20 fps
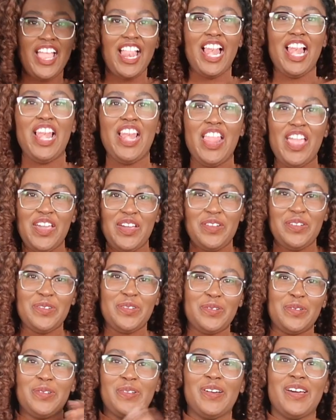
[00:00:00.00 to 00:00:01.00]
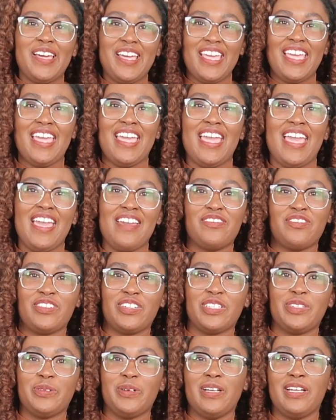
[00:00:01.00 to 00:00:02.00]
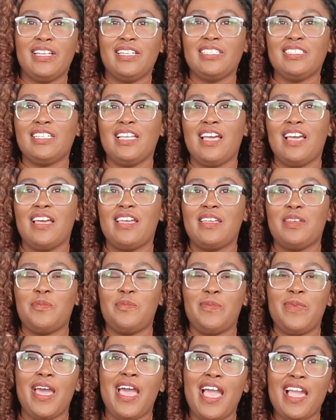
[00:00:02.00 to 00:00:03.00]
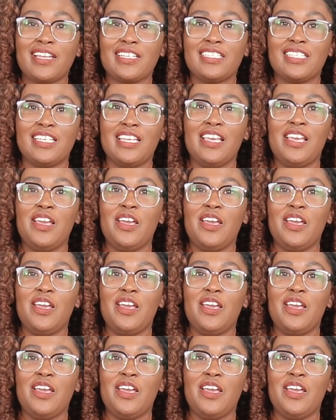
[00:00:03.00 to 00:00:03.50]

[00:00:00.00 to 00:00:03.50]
Hello everyone, I am back